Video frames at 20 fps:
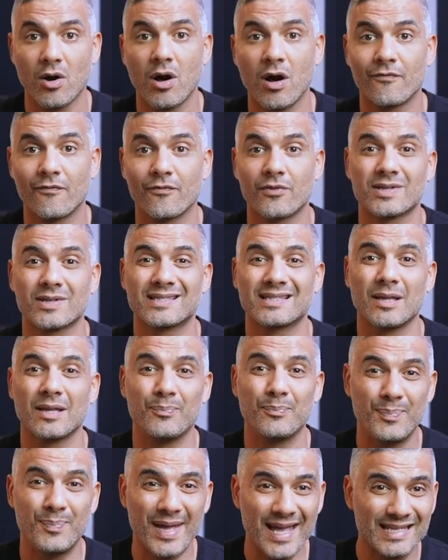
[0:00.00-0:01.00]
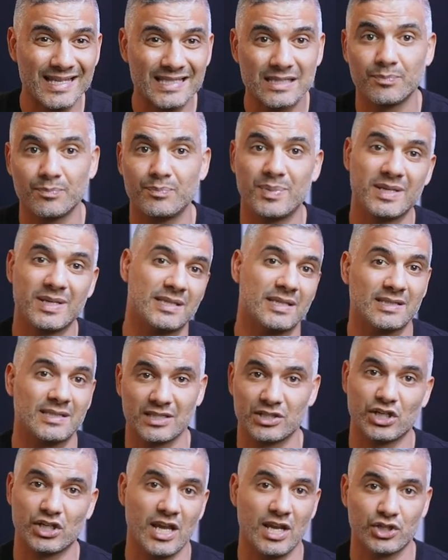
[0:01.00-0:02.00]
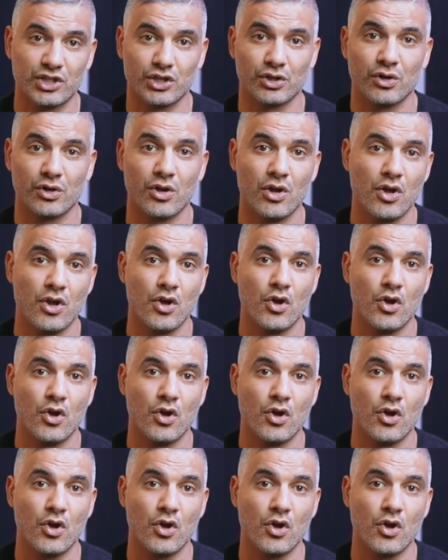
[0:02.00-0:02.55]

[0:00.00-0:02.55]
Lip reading: offers the best business education